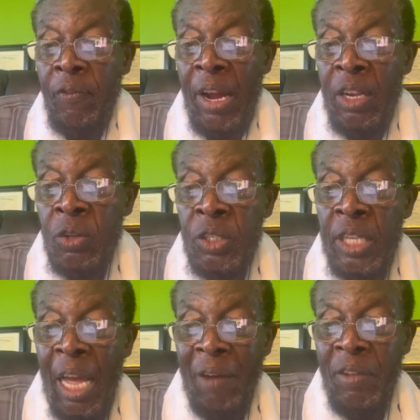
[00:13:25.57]
values.
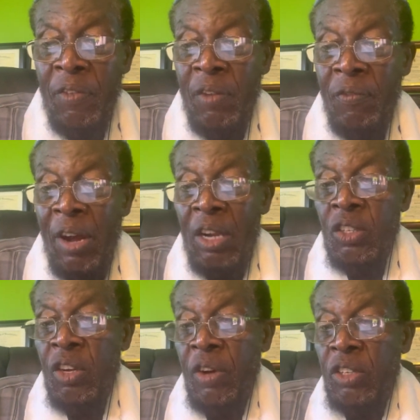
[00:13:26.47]
They have different
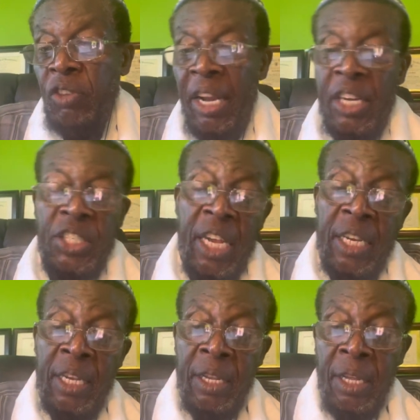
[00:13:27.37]
values, different
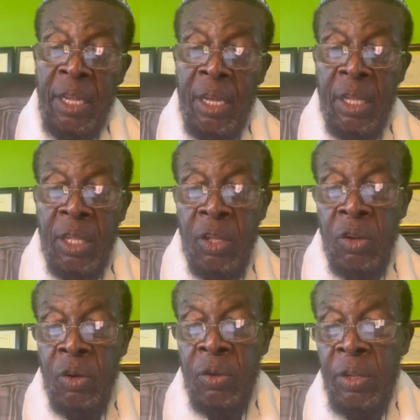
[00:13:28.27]
tradition. You
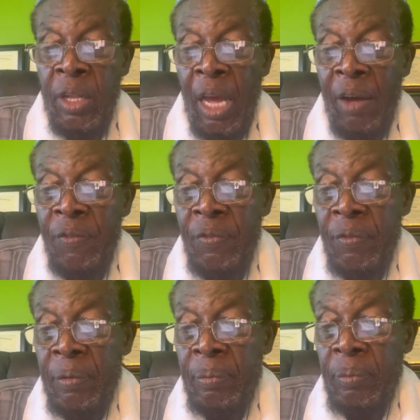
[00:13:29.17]
know, they have,
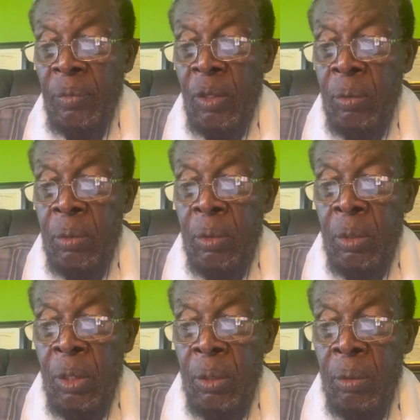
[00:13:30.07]

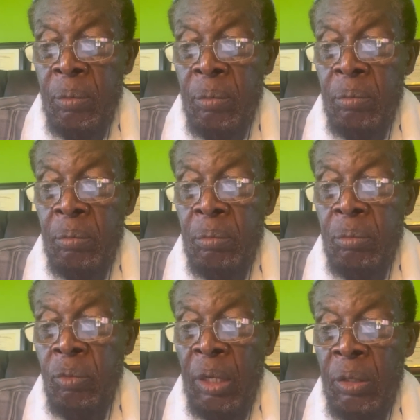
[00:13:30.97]
you know,
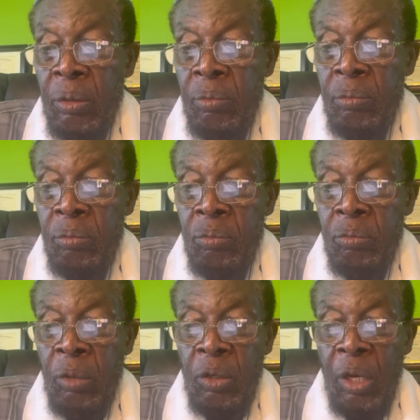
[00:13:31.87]
what
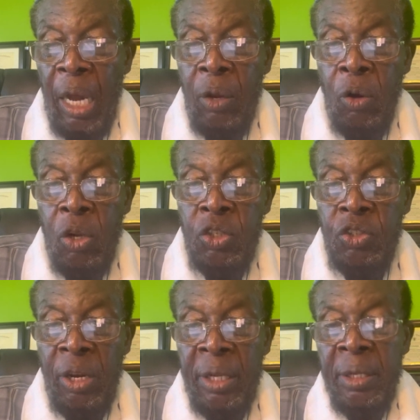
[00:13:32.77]
what you call
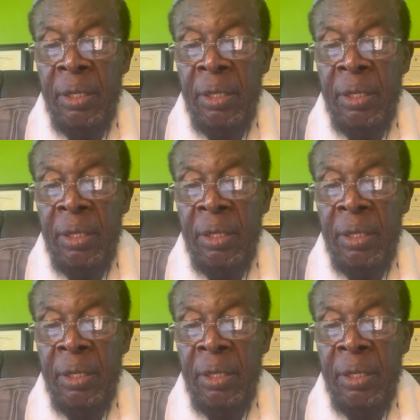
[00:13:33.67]
ultra